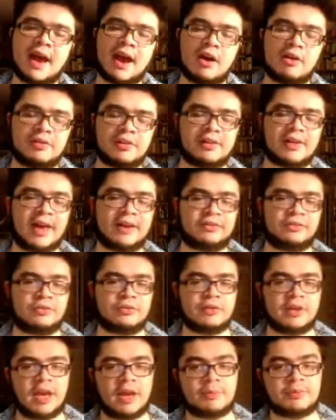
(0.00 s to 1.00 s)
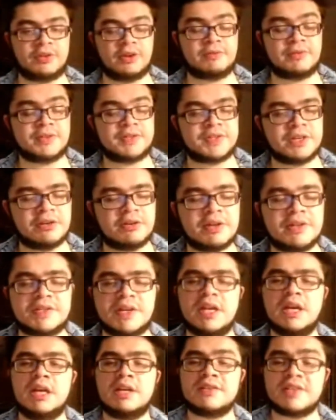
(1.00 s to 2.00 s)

out the last 2 games of the series.